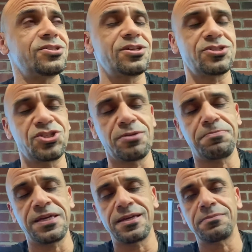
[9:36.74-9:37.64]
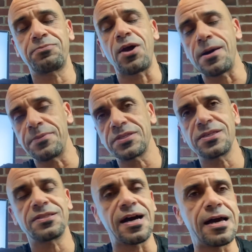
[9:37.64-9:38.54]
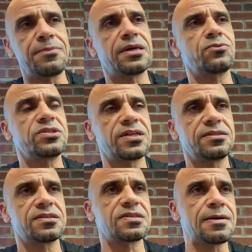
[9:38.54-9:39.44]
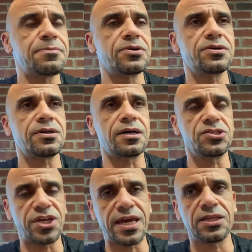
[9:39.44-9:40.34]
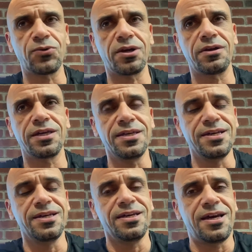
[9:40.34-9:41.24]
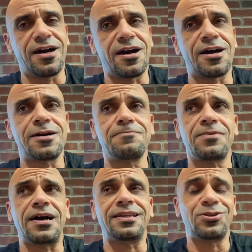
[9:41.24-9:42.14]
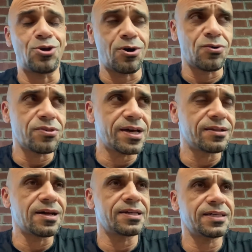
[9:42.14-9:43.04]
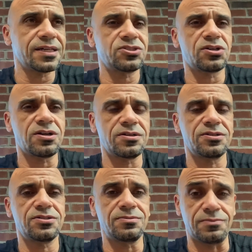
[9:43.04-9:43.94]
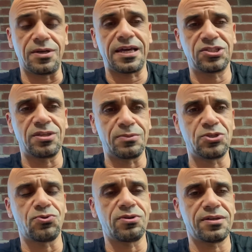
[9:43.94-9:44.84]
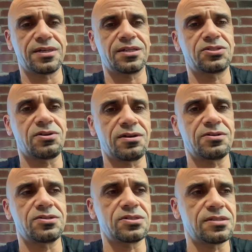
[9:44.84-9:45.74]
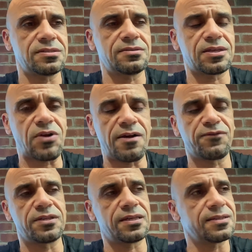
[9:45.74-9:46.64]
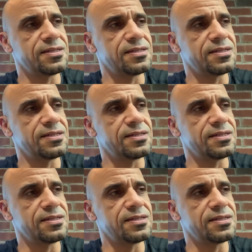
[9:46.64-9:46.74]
shipping promises, timing, we said December, January. I know that a lot of Kickstarters, actually the majority of Kickstarters and crowdfunding,